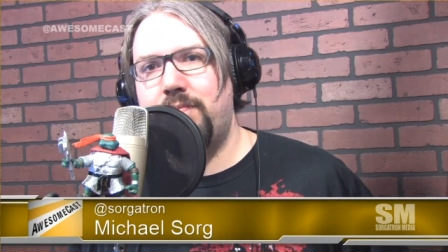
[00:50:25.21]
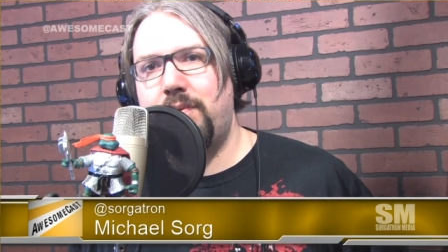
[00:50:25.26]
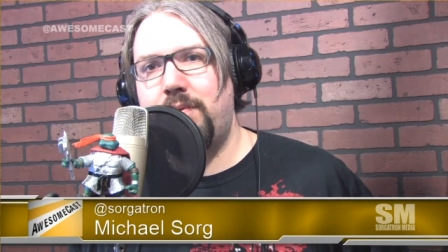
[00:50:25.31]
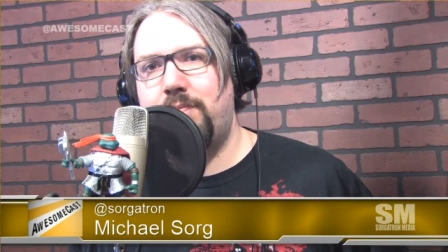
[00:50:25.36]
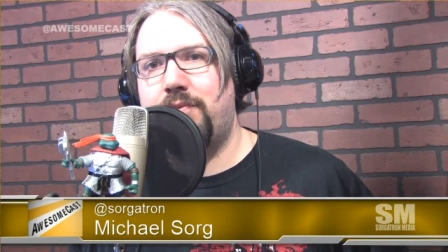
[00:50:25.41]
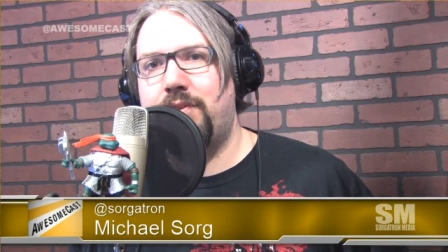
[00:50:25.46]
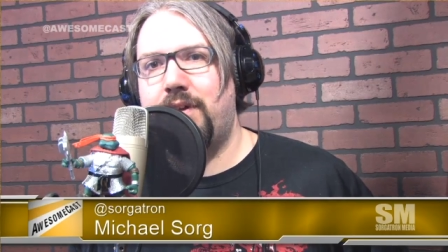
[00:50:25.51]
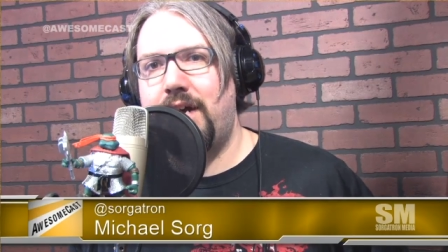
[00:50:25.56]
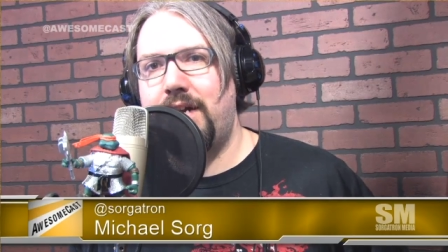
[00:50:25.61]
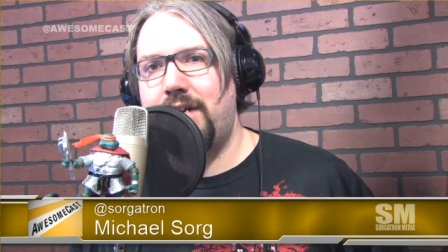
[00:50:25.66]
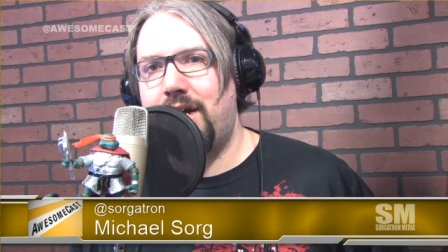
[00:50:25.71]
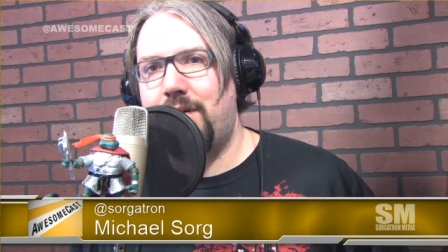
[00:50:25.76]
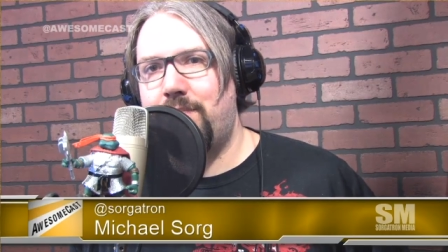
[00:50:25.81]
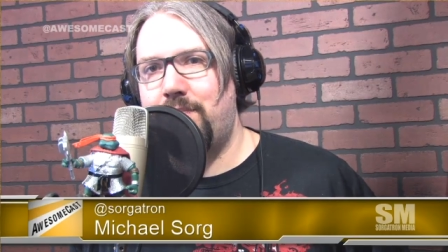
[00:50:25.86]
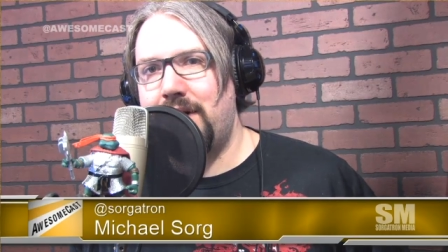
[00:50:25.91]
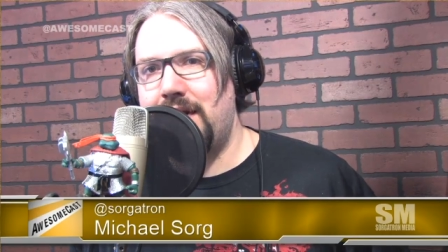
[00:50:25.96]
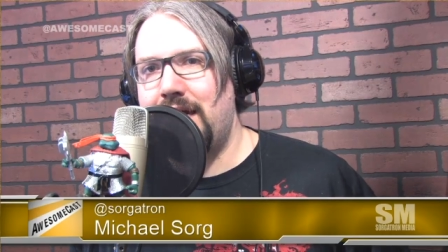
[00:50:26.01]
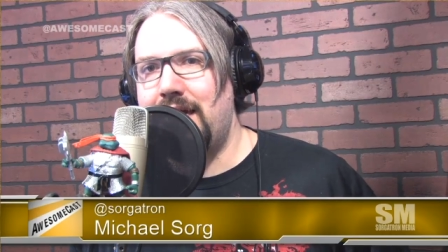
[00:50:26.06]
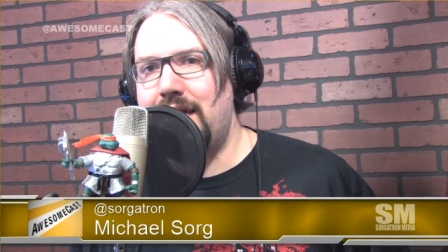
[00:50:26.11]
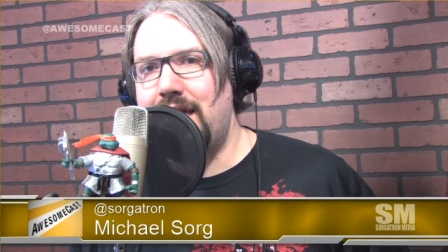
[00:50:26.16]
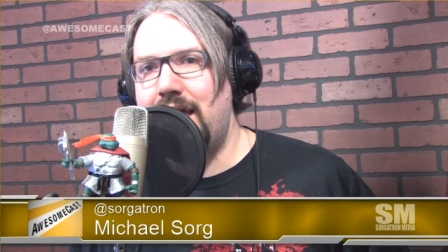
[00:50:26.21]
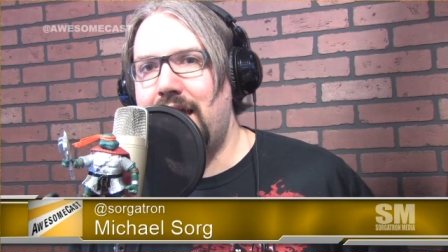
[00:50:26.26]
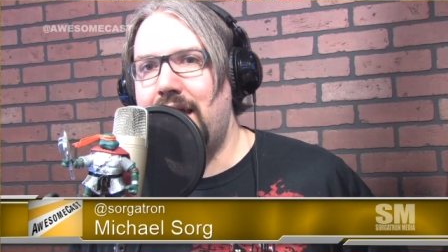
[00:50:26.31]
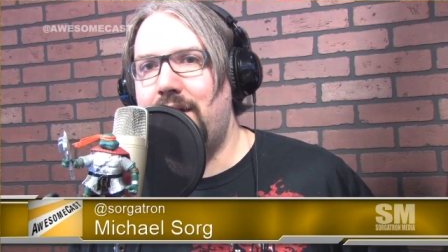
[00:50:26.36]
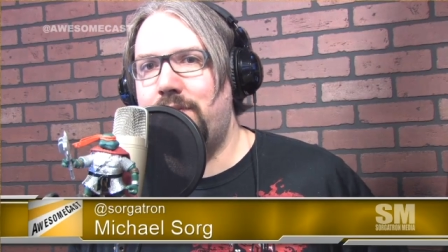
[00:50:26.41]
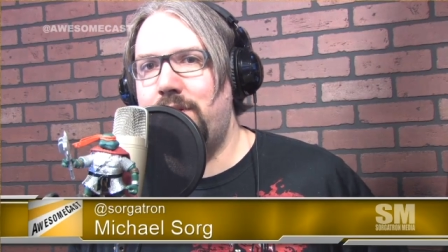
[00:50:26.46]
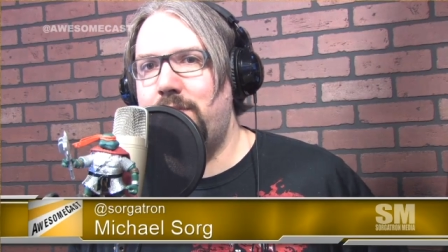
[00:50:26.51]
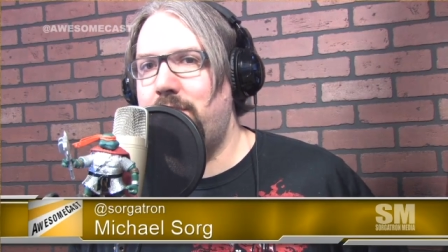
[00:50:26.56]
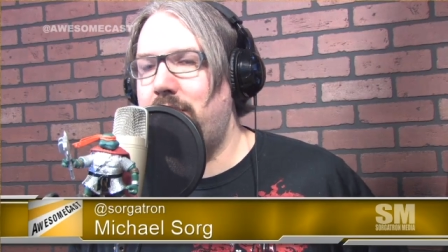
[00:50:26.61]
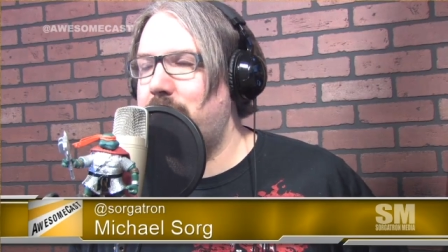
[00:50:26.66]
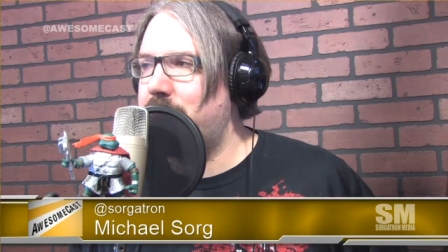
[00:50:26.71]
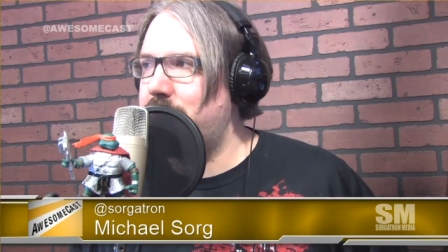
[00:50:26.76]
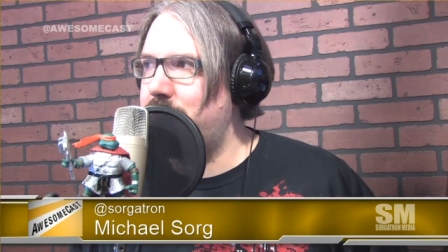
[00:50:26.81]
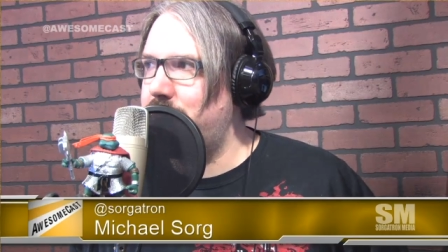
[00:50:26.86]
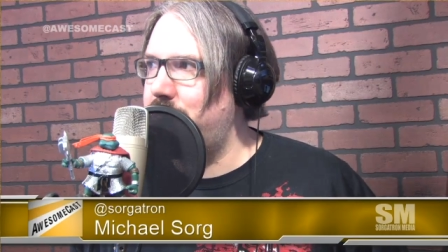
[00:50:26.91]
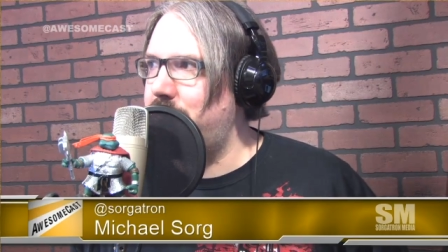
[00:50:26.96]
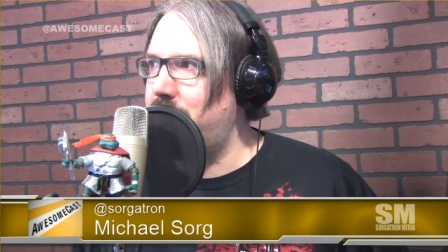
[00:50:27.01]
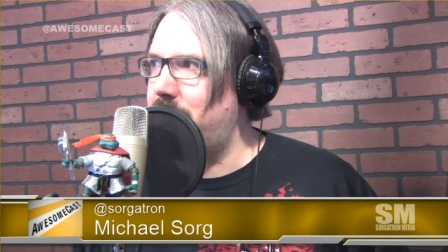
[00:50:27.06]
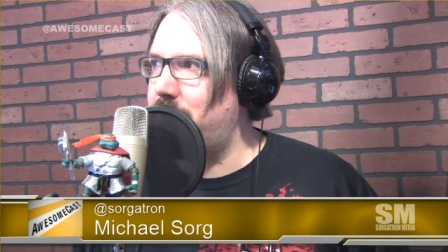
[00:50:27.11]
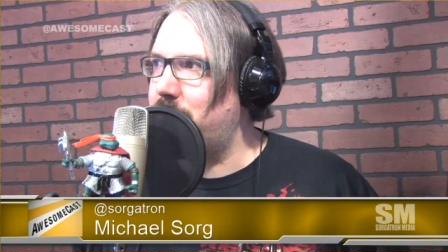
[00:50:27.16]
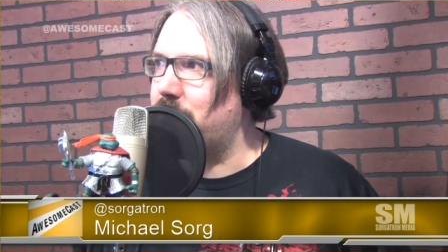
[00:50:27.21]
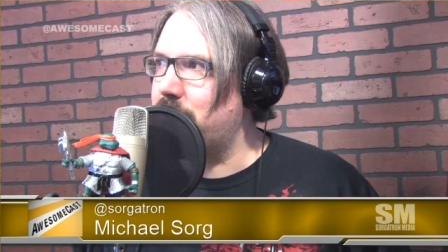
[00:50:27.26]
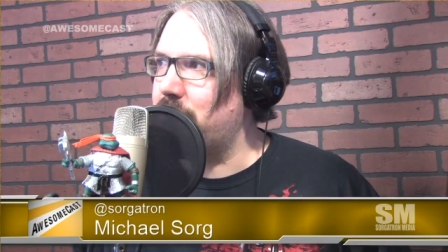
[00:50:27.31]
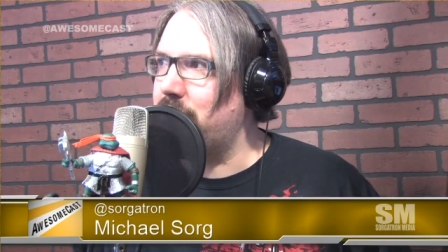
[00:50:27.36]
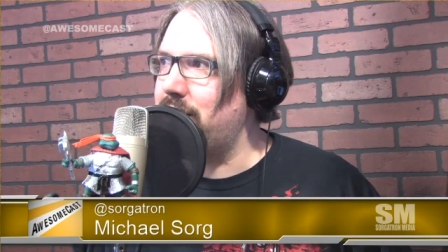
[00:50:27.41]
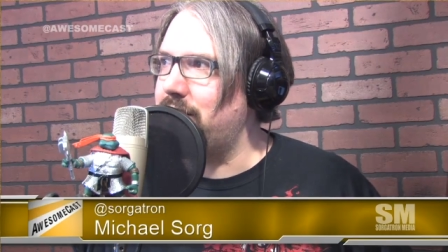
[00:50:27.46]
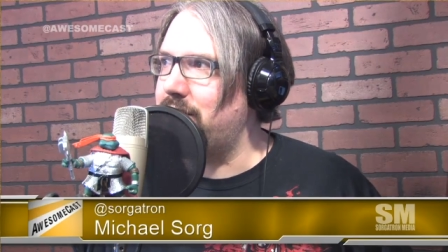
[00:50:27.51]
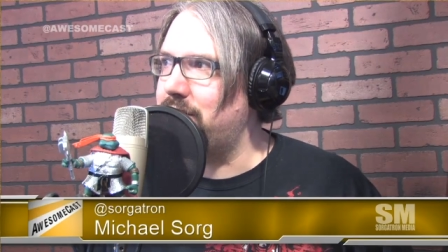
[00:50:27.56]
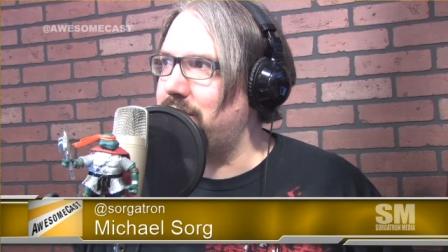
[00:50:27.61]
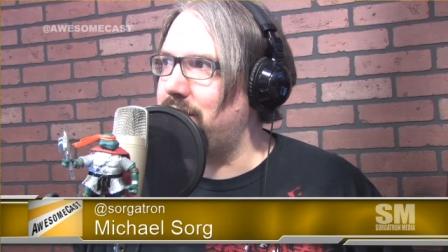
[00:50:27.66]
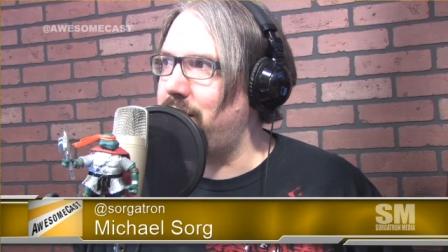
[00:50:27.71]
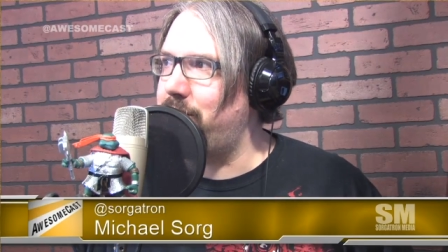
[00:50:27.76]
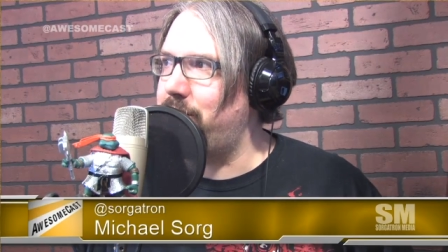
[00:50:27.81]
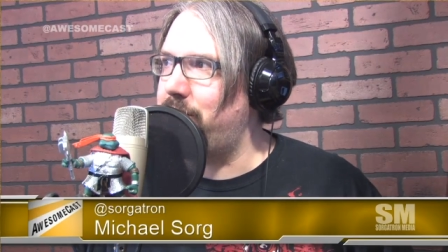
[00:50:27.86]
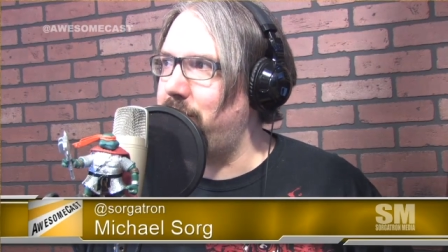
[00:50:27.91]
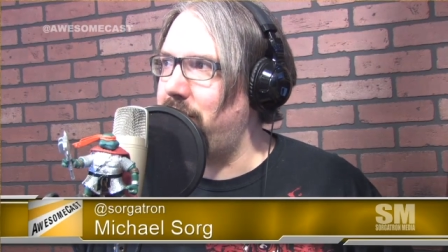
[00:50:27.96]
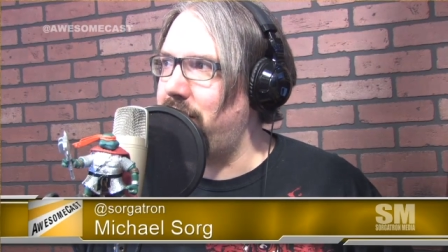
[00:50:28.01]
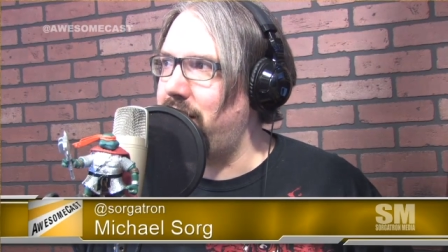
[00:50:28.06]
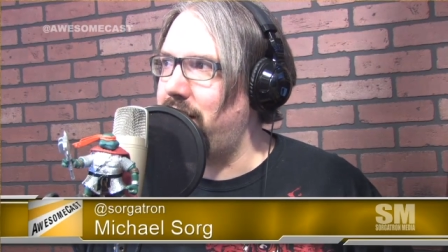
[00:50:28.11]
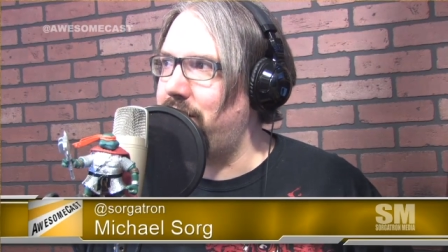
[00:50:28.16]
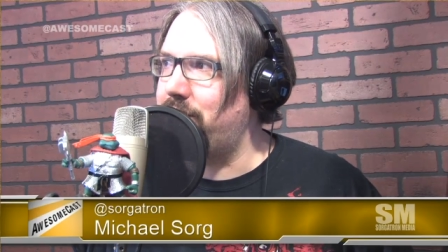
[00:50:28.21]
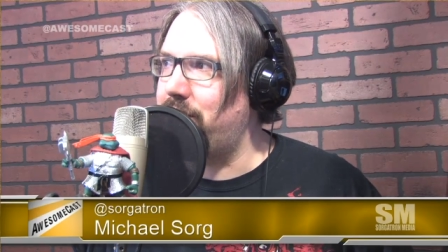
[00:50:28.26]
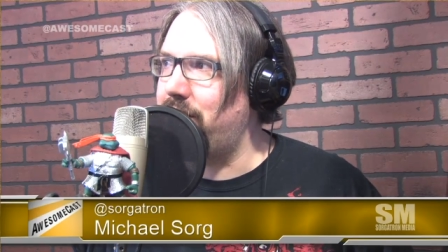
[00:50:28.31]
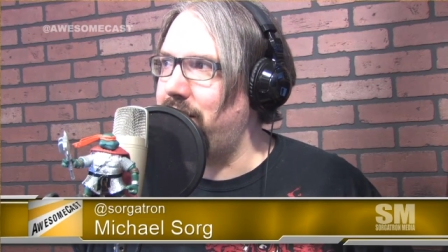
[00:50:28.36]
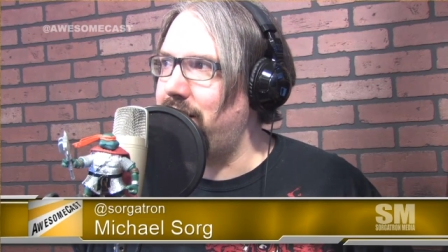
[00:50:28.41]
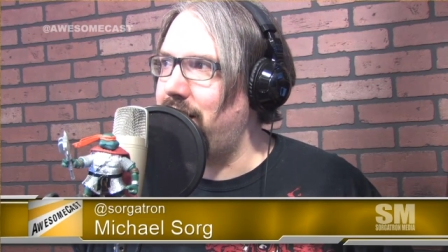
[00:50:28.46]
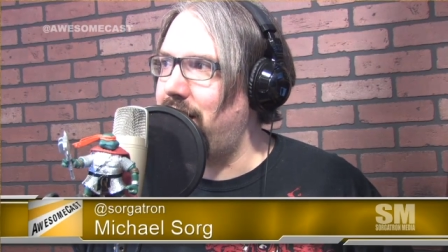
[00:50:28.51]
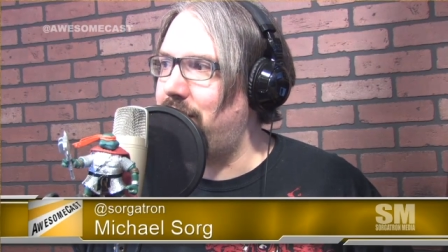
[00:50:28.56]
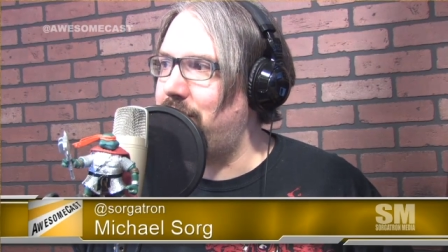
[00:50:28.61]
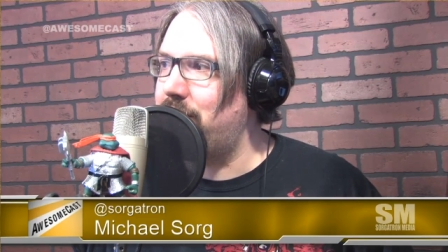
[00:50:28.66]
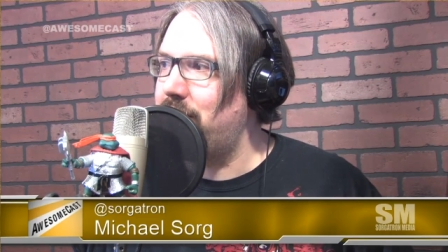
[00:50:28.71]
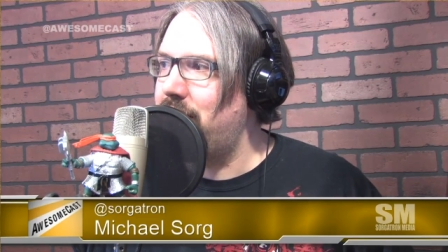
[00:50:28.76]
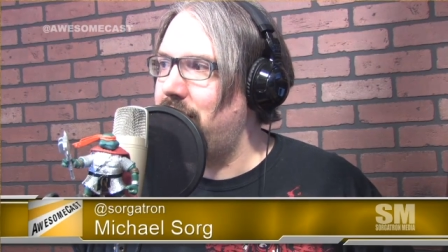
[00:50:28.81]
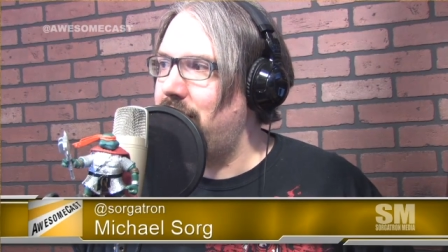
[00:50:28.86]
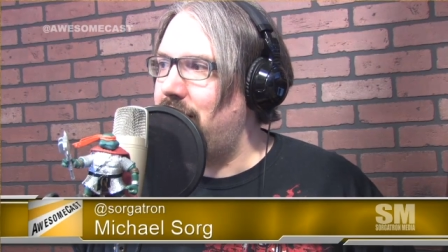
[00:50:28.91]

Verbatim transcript: people lined up, and I can't remember who they were at the top of my head right now.